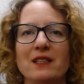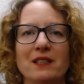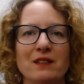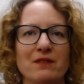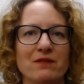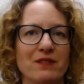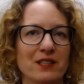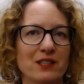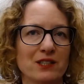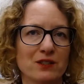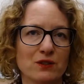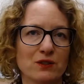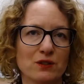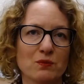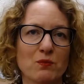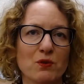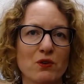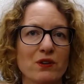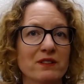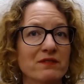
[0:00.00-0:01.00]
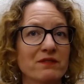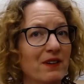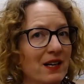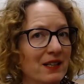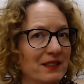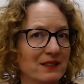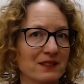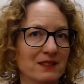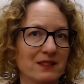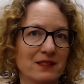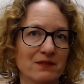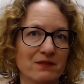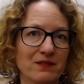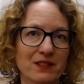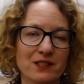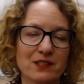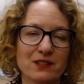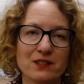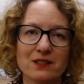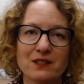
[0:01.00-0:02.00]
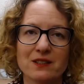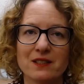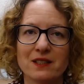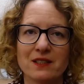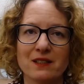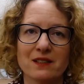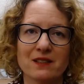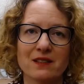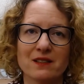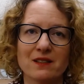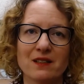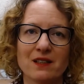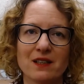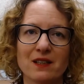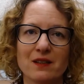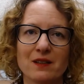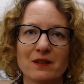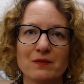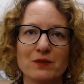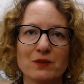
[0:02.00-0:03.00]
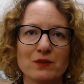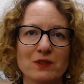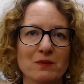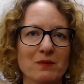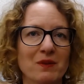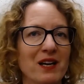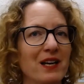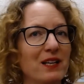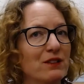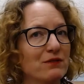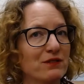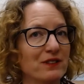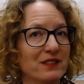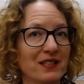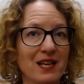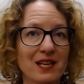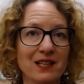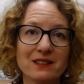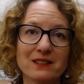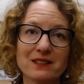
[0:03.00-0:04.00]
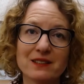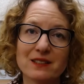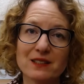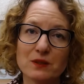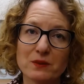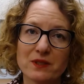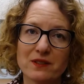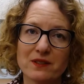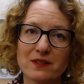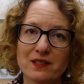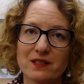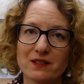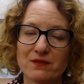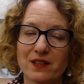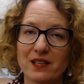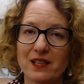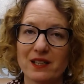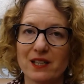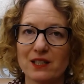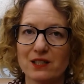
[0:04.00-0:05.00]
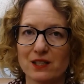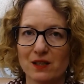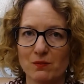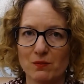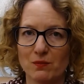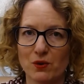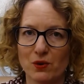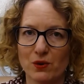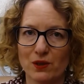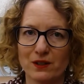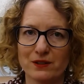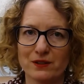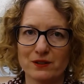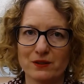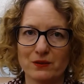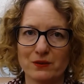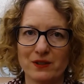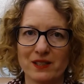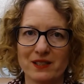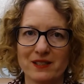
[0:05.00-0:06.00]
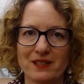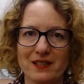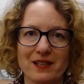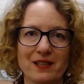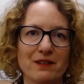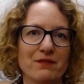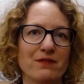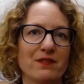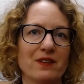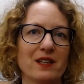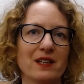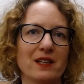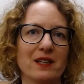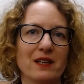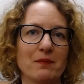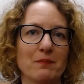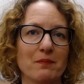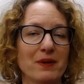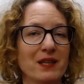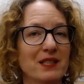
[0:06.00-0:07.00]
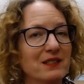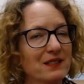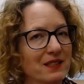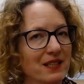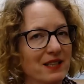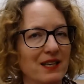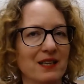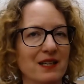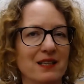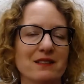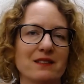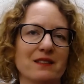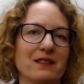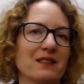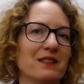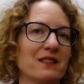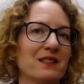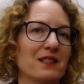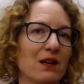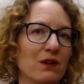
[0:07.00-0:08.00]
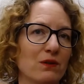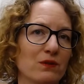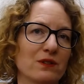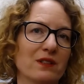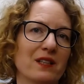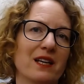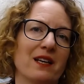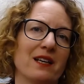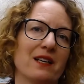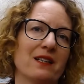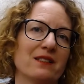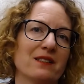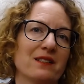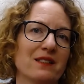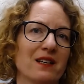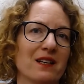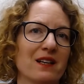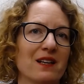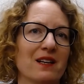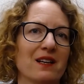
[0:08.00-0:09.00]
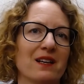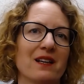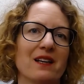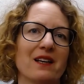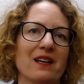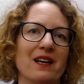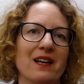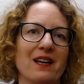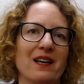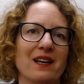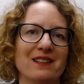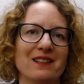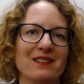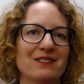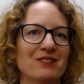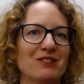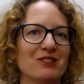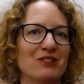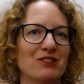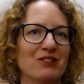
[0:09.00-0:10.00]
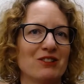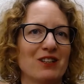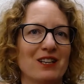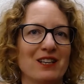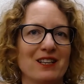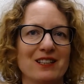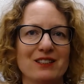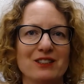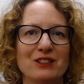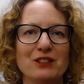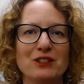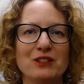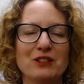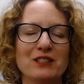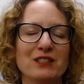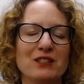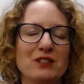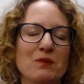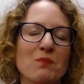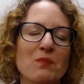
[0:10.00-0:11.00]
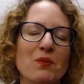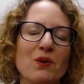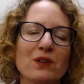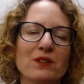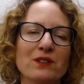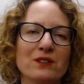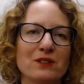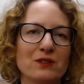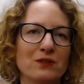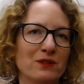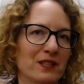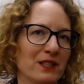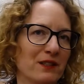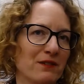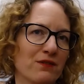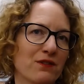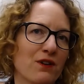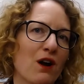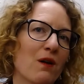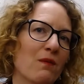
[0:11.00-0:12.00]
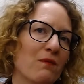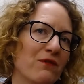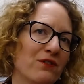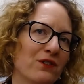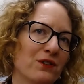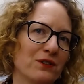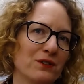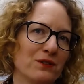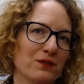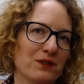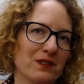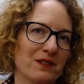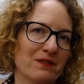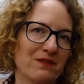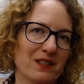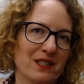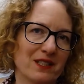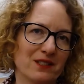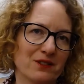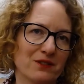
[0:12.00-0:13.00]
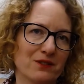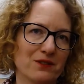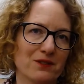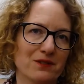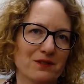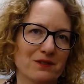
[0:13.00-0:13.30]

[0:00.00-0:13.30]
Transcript: investors, more advanced investors, then do some kind of analysis with this financial model, so that they have a best case and a down case, and it's important to give comfort to the investor.